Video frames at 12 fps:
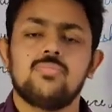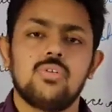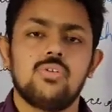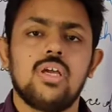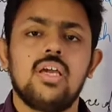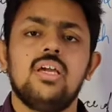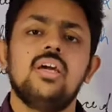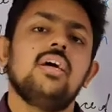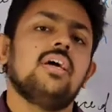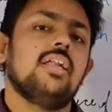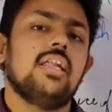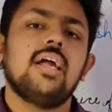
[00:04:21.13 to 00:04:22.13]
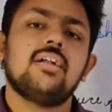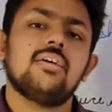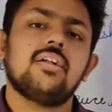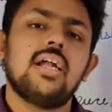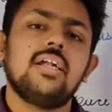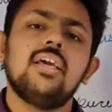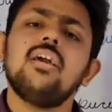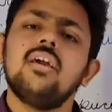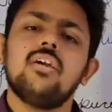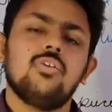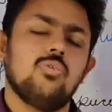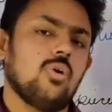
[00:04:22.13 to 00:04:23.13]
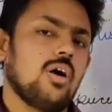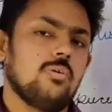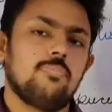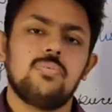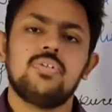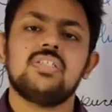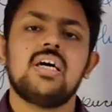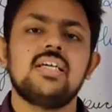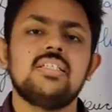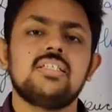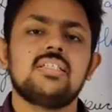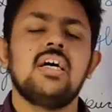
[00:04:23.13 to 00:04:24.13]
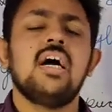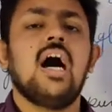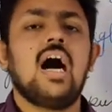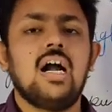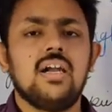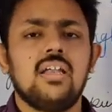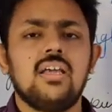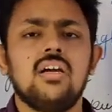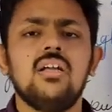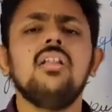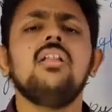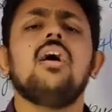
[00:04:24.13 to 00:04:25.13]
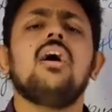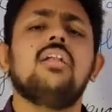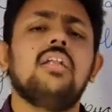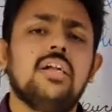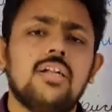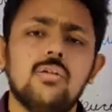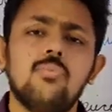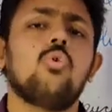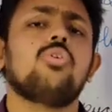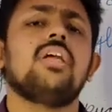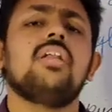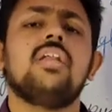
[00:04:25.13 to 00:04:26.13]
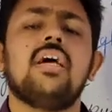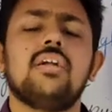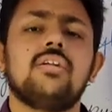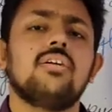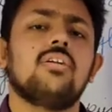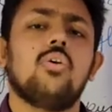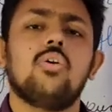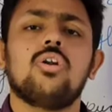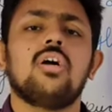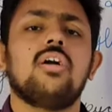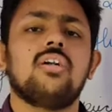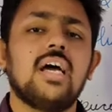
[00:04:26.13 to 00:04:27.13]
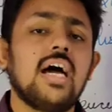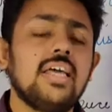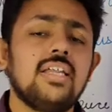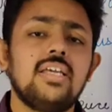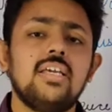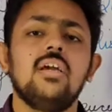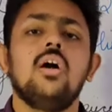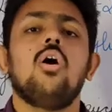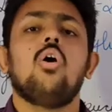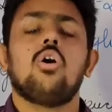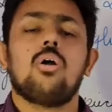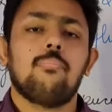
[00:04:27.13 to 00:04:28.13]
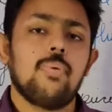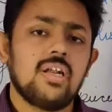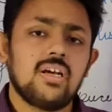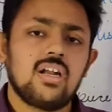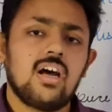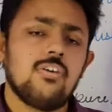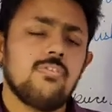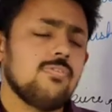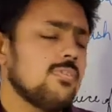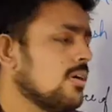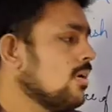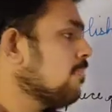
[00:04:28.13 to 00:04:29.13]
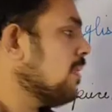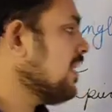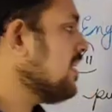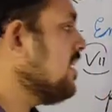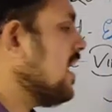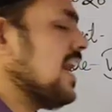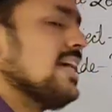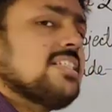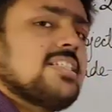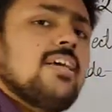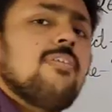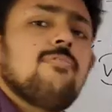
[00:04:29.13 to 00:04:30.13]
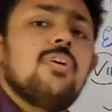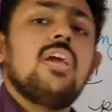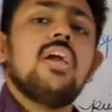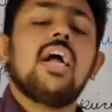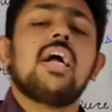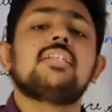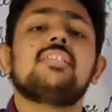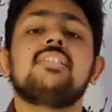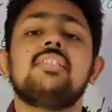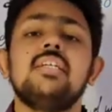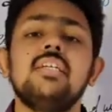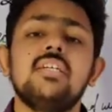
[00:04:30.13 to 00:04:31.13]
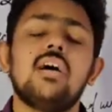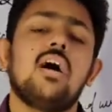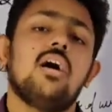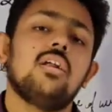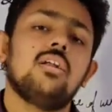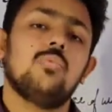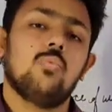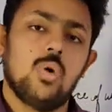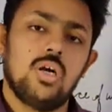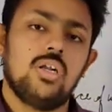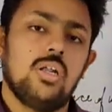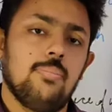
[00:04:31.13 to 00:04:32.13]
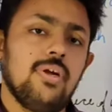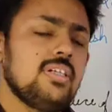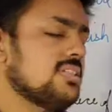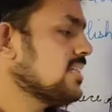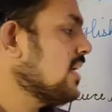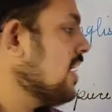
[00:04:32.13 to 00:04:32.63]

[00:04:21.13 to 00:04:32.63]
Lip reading: Okay, letter writing, you are precise. Article, a little more than letter or a diary or a paragraph. But in essay, we exceed our word limit